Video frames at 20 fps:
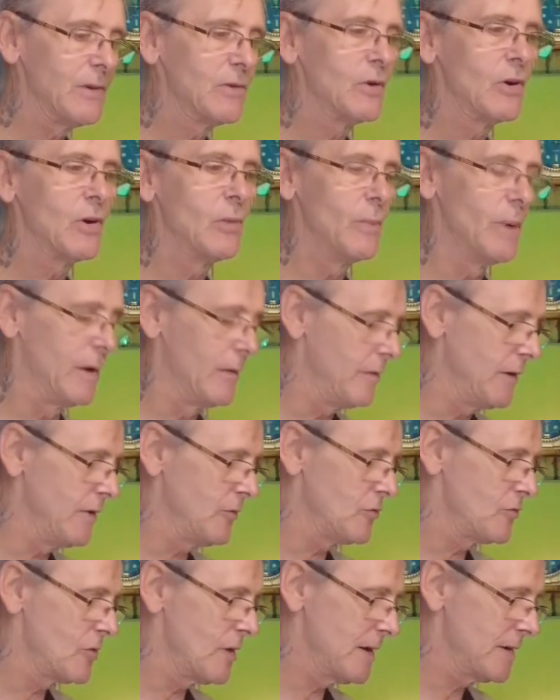took a bit of
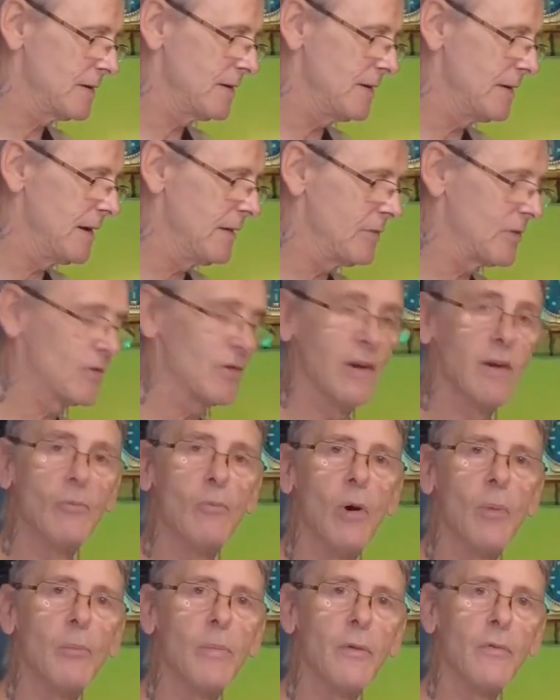interest. He'd never seen
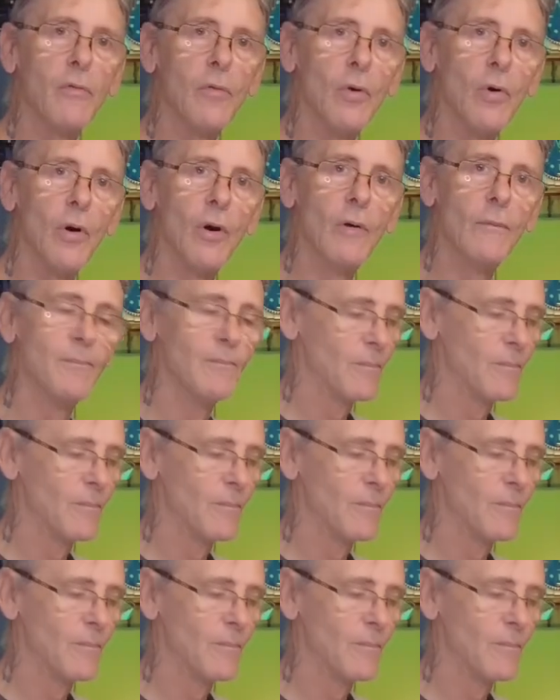one before.